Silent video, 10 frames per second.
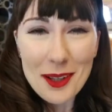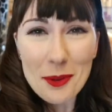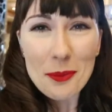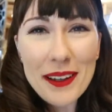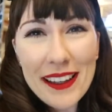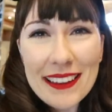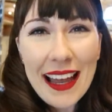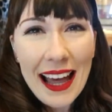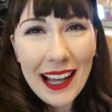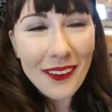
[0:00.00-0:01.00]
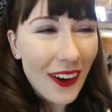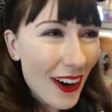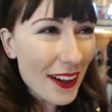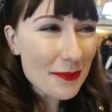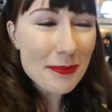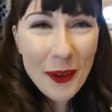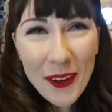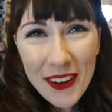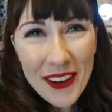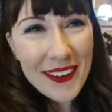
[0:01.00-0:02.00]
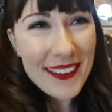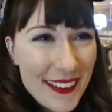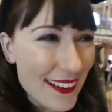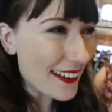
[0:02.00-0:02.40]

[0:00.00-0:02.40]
We're now on board.